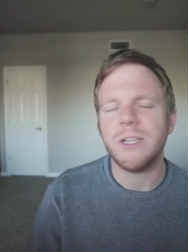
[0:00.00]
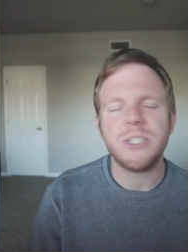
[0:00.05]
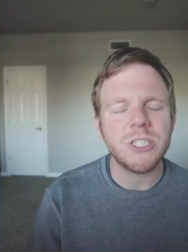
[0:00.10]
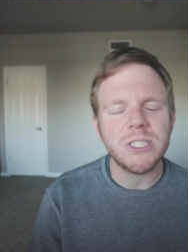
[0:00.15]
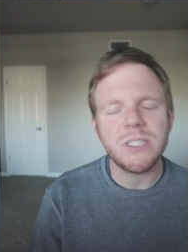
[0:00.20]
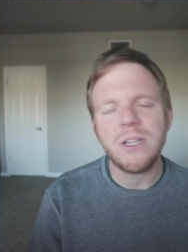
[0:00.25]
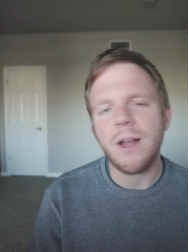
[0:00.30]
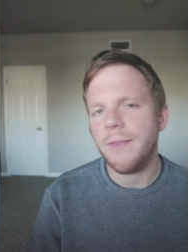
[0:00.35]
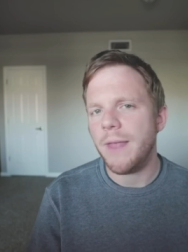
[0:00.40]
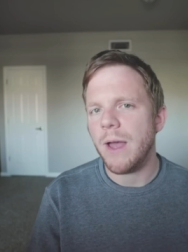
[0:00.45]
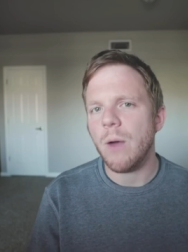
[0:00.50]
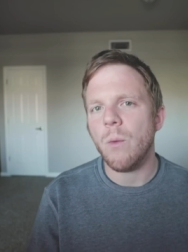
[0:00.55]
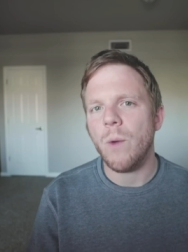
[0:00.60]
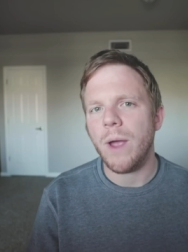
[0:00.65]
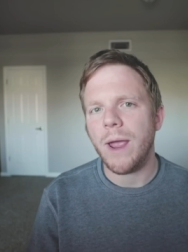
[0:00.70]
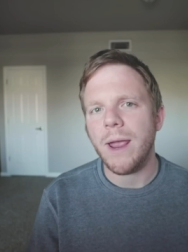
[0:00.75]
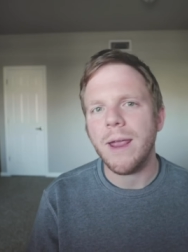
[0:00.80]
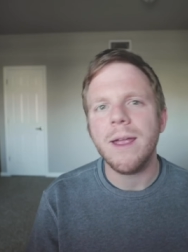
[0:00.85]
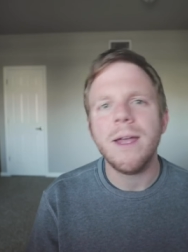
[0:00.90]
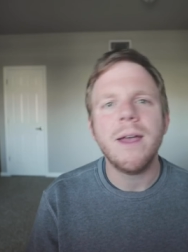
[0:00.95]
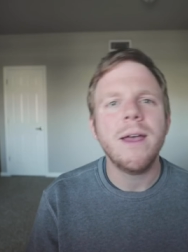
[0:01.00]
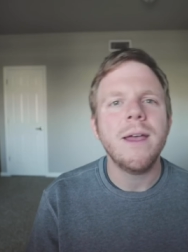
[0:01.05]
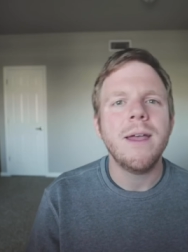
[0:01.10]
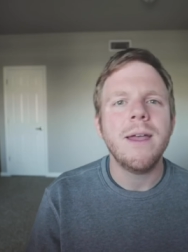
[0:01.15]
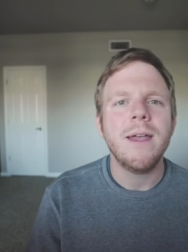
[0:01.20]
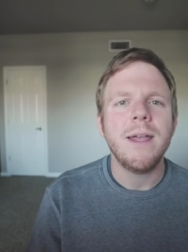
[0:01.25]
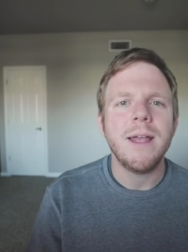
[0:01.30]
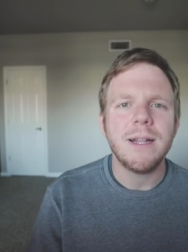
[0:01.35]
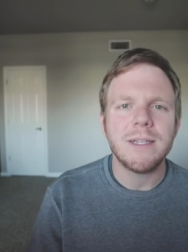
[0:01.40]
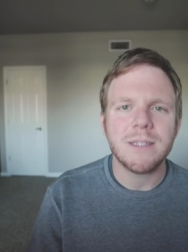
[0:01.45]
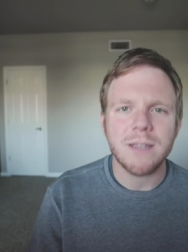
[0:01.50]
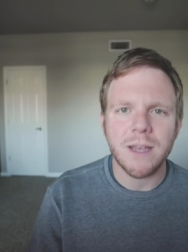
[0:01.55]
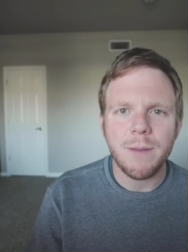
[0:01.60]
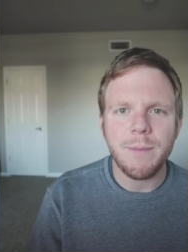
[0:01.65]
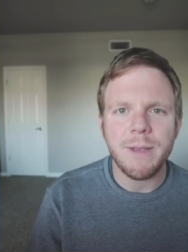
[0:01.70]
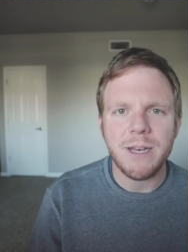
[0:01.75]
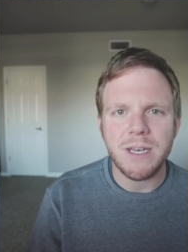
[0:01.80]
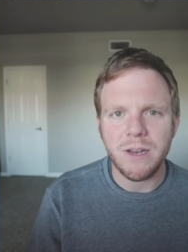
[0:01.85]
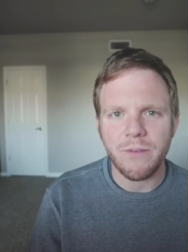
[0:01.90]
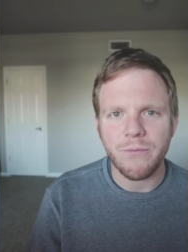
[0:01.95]
It's just not that way. It's going
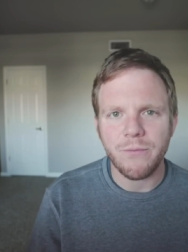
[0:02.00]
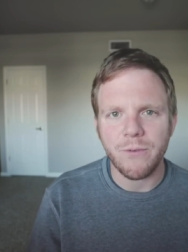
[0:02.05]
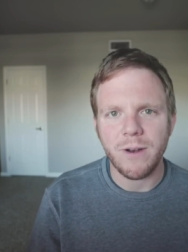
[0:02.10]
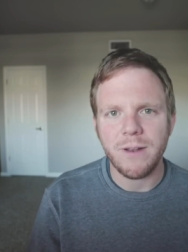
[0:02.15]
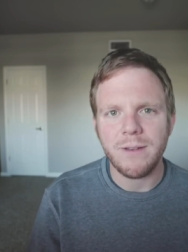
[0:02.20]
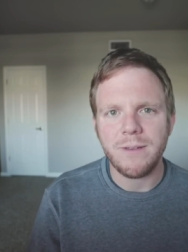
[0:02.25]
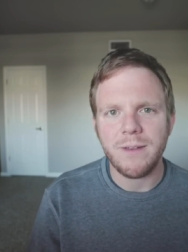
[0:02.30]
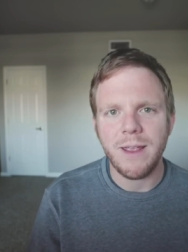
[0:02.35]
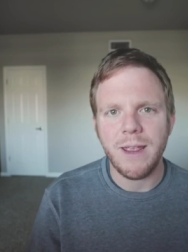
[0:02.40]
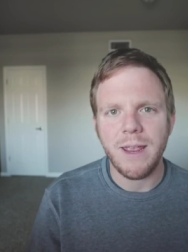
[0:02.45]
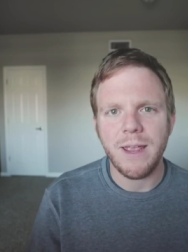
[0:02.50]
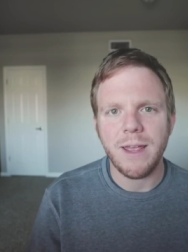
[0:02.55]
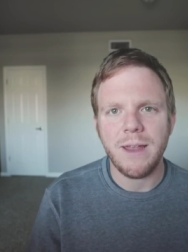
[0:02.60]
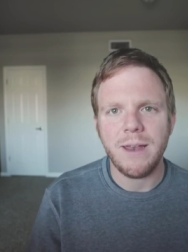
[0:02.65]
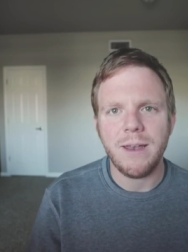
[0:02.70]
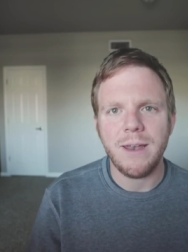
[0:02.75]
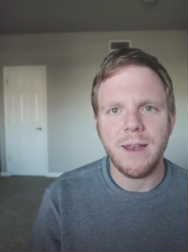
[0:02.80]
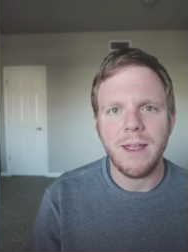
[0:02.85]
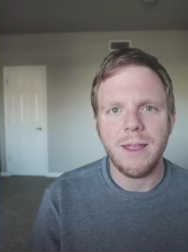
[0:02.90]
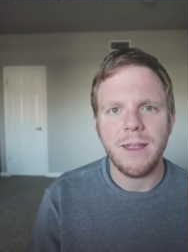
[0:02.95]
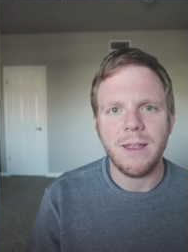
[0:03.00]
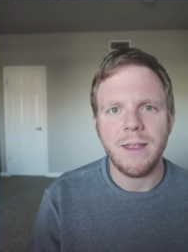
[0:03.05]
to be different. And